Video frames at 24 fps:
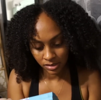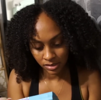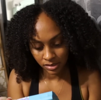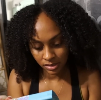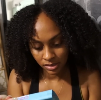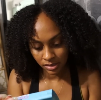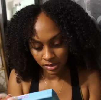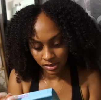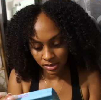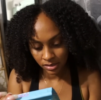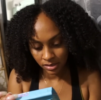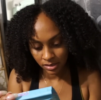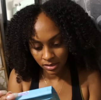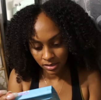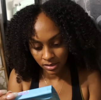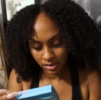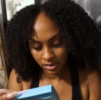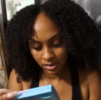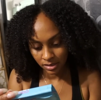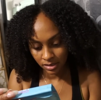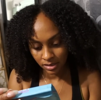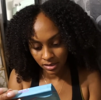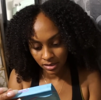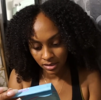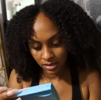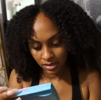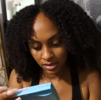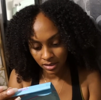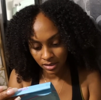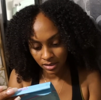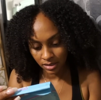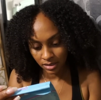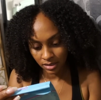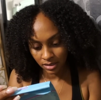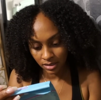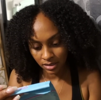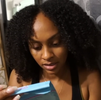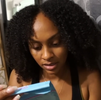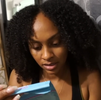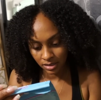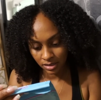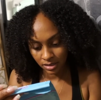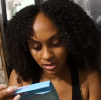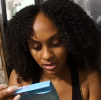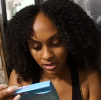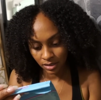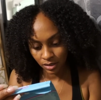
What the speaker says: Nobody speaks.